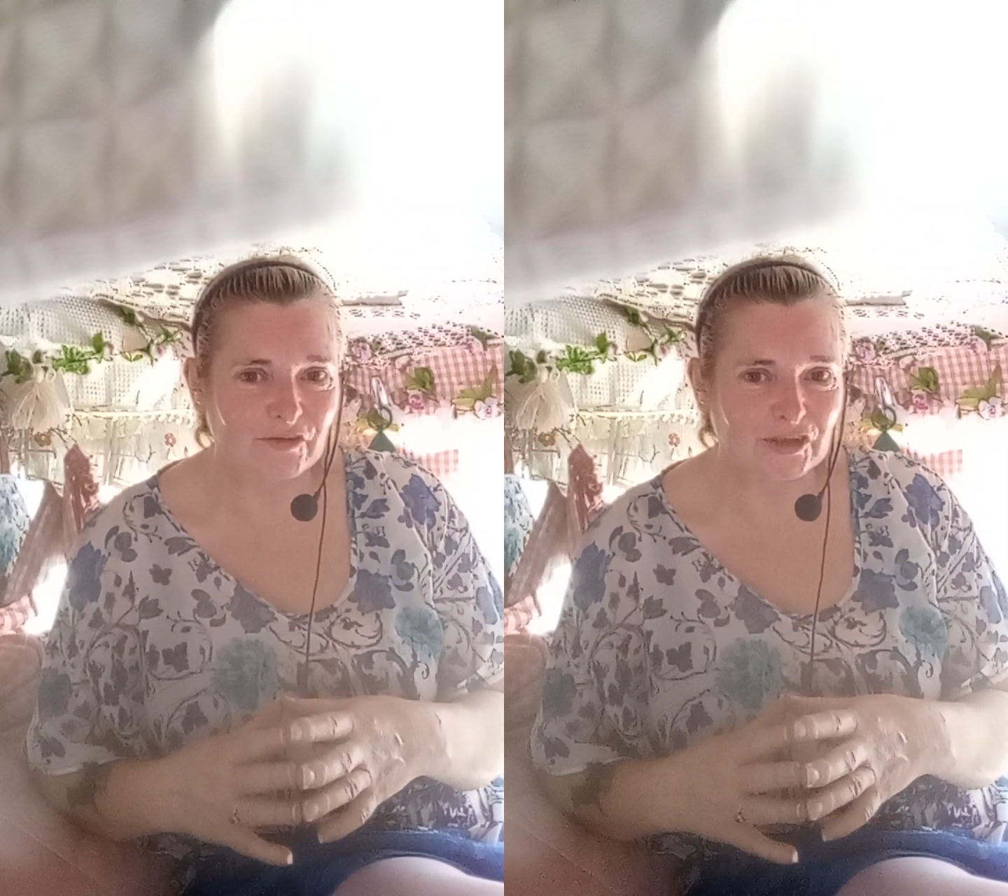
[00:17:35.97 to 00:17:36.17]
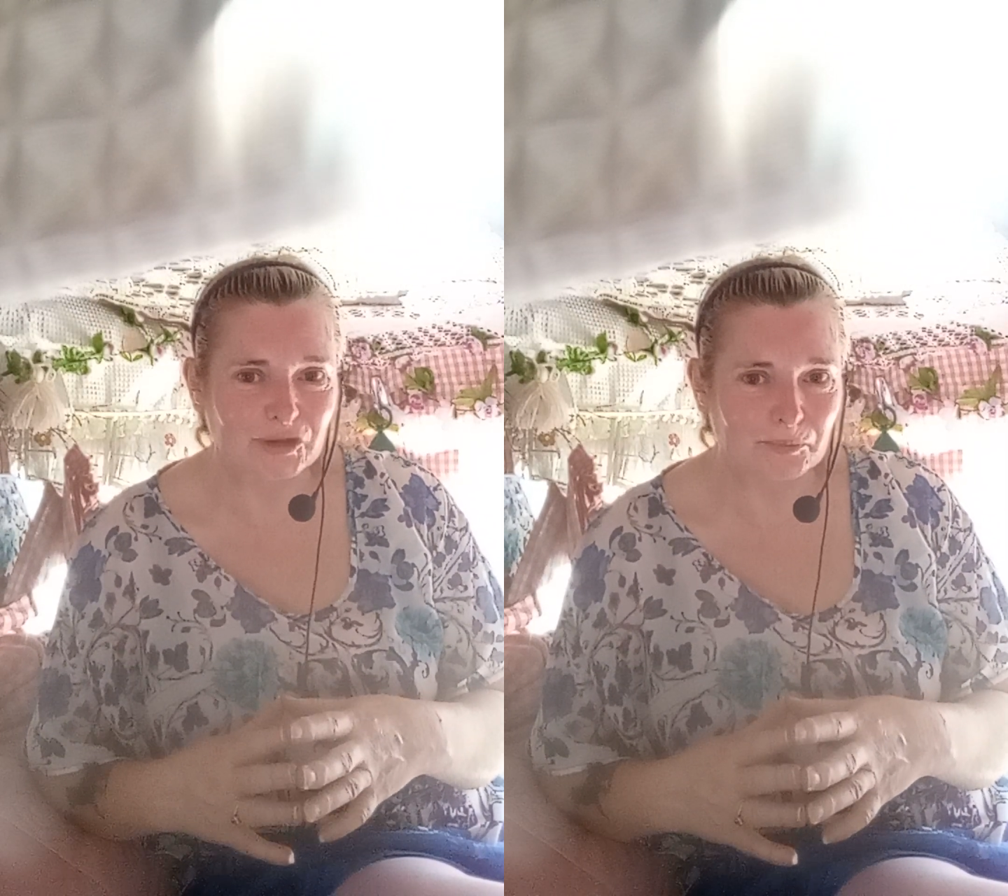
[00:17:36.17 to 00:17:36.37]

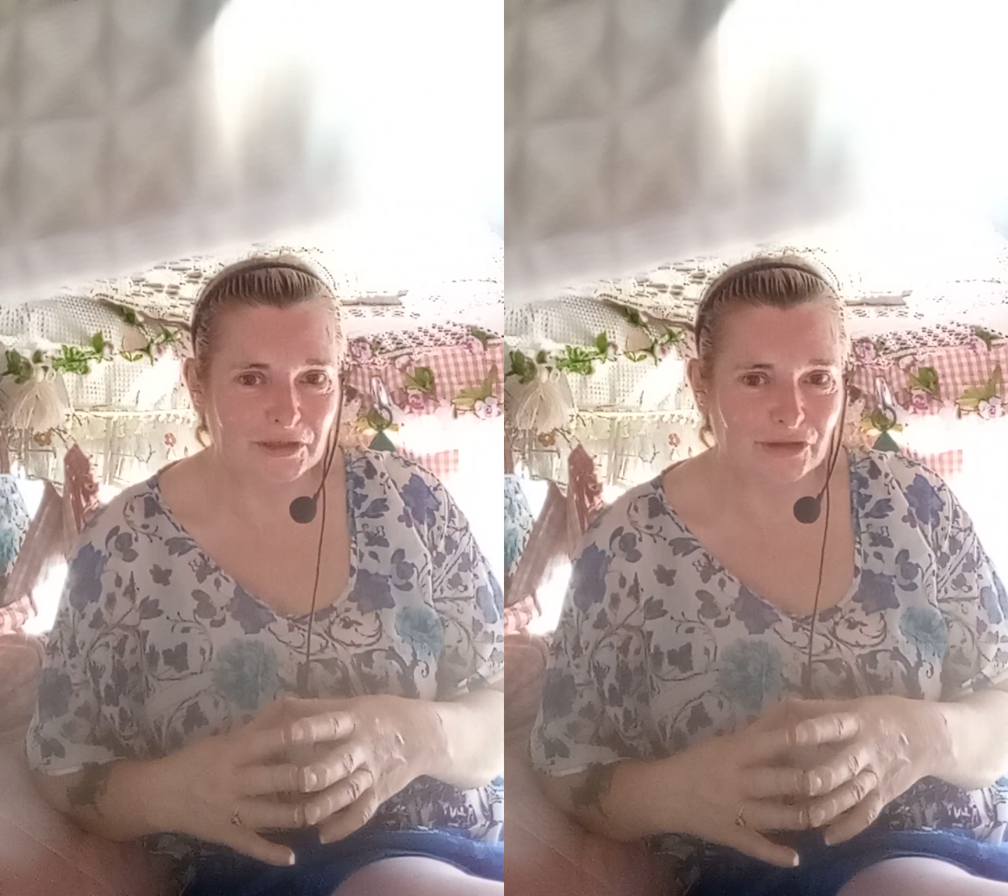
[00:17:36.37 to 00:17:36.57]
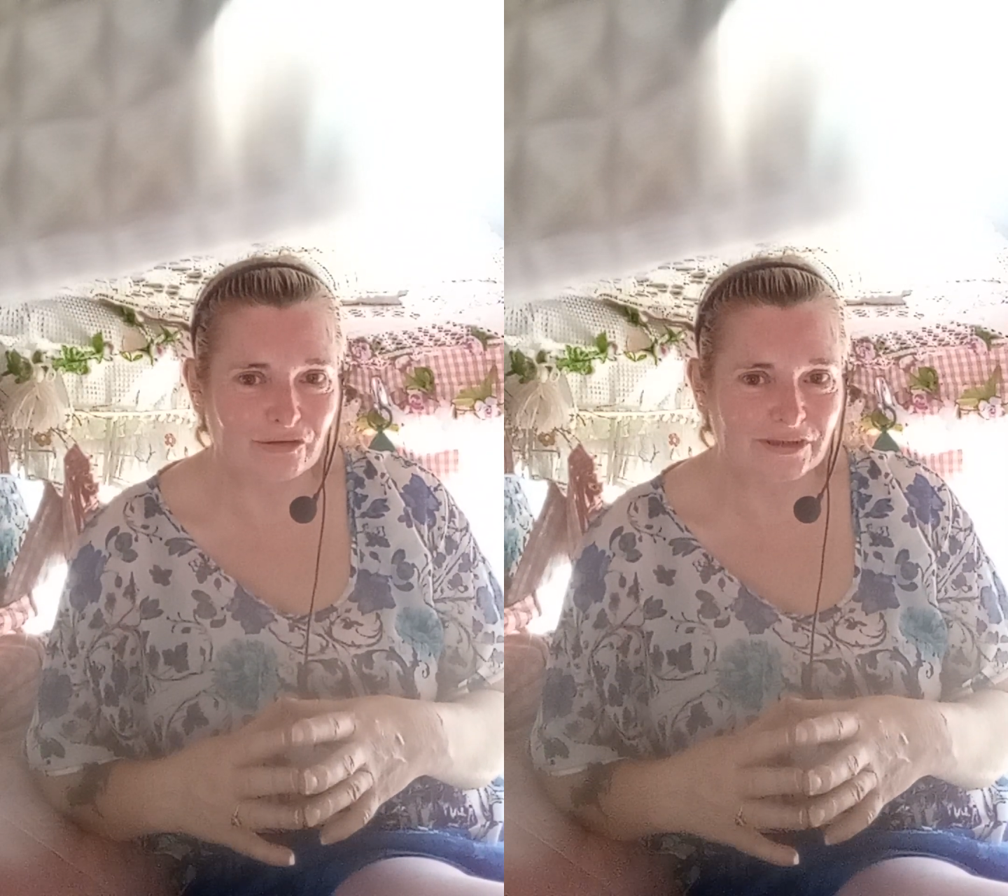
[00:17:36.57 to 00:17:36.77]

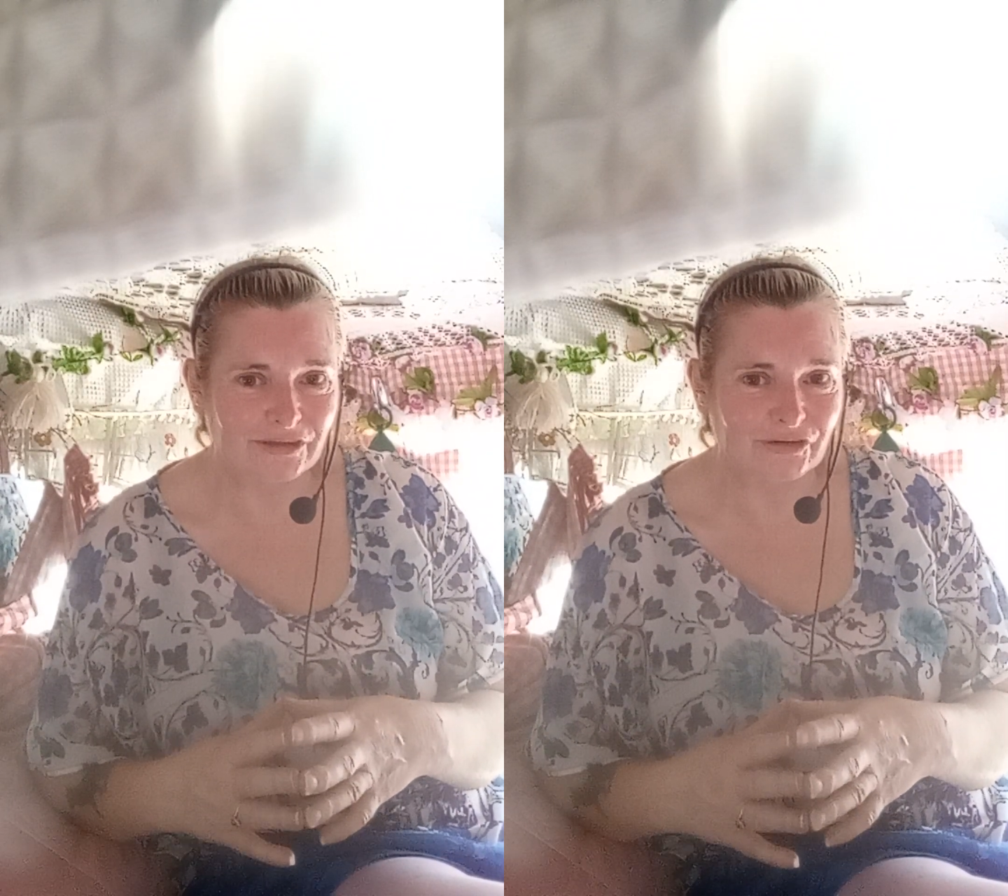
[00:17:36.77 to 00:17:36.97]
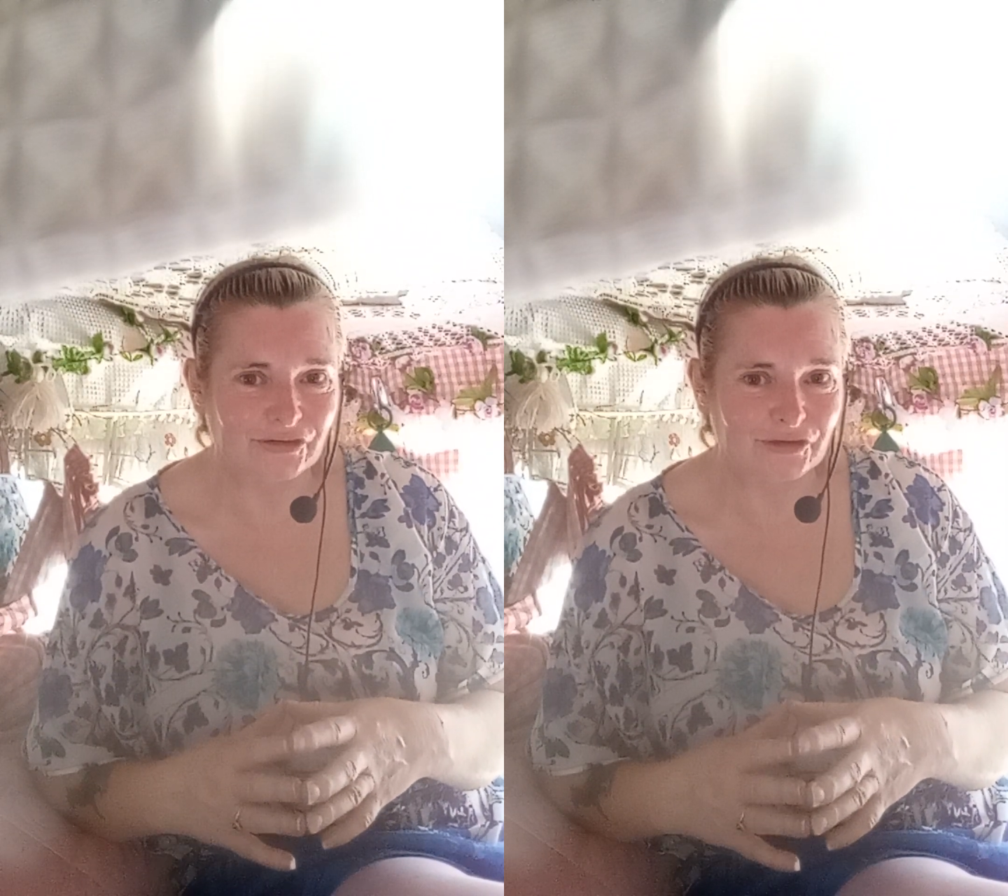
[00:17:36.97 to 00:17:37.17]

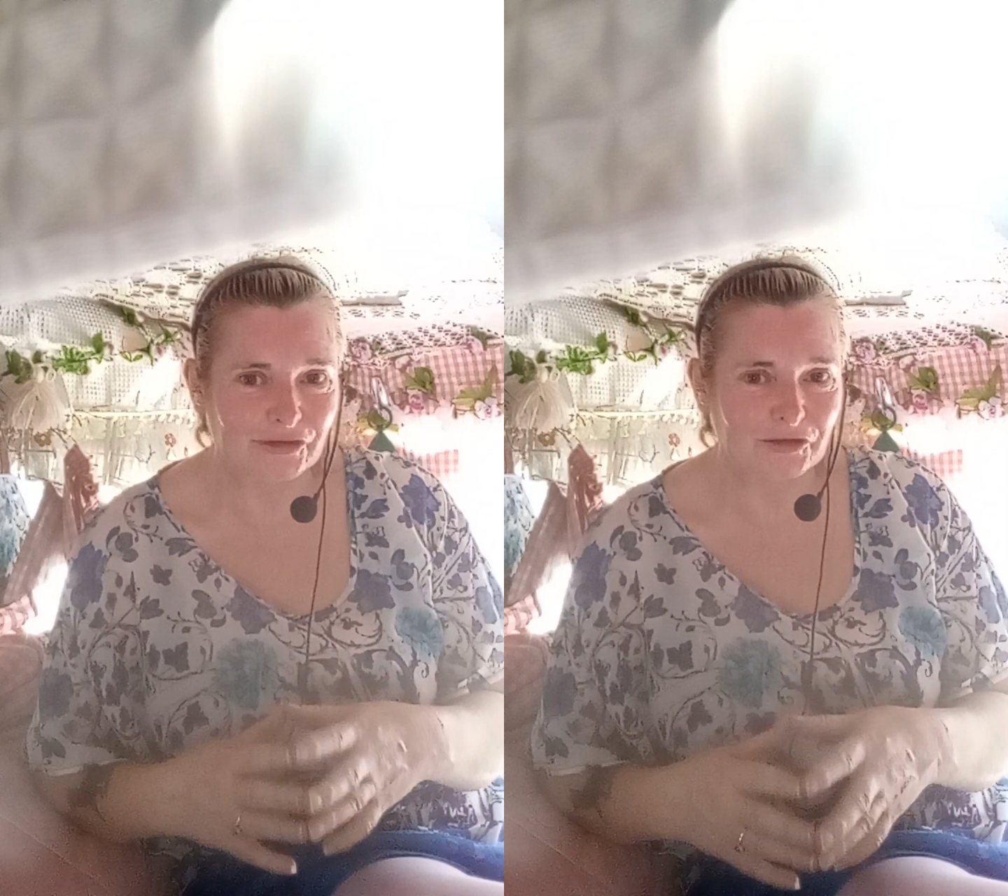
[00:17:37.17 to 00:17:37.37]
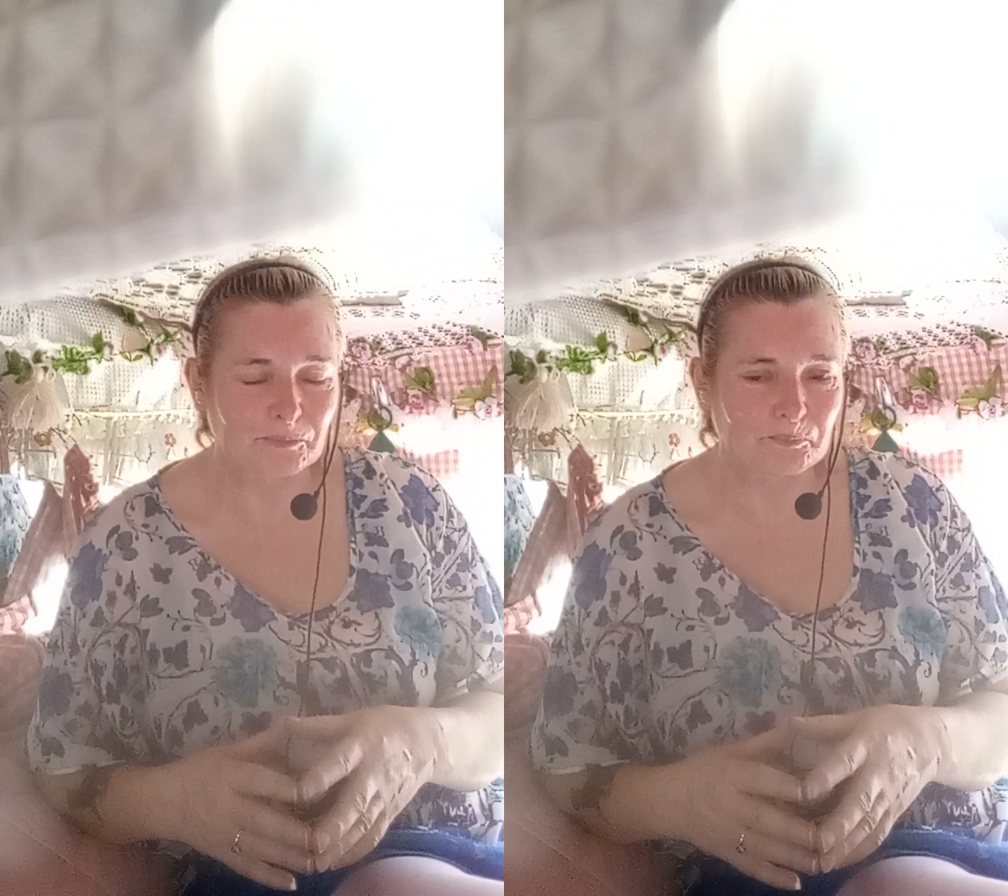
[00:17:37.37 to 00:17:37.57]
experiences